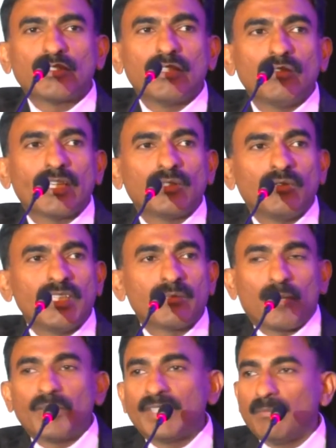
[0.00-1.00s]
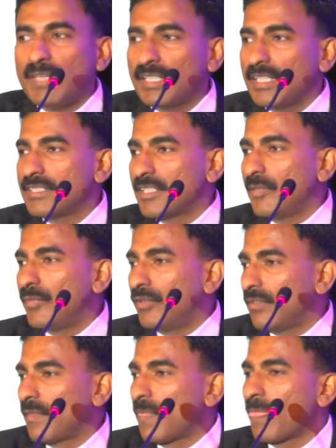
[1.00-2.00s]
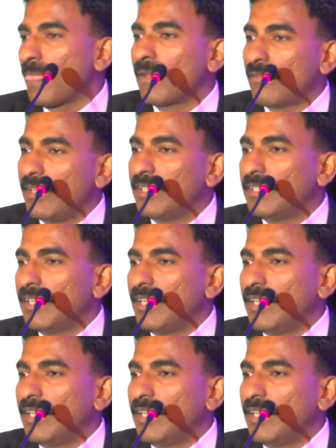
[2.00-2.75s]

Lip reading: So you look at today's property market in Singapore, right?